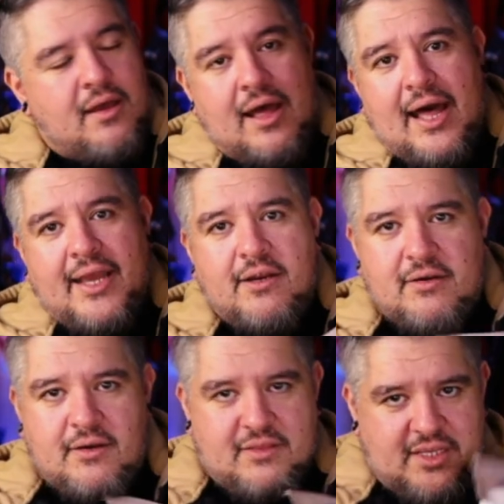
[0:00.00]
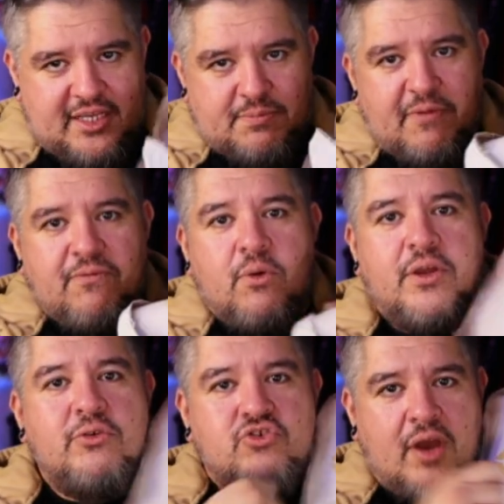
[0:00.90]
iron these before
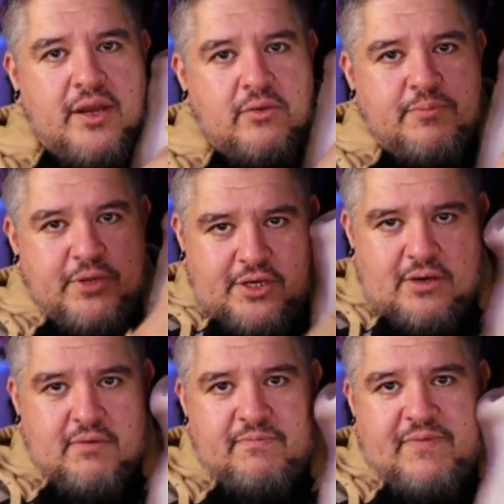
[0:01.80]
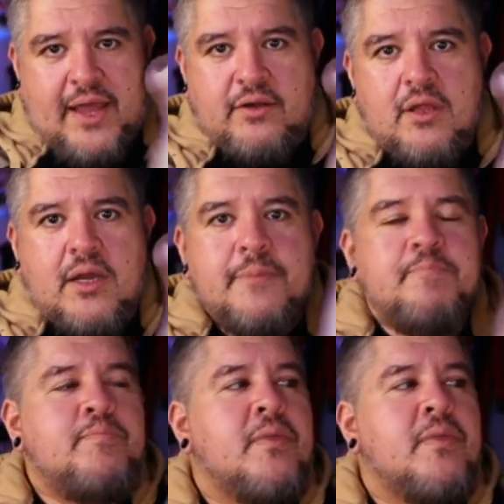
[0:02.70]
you try to put your vinyl on them,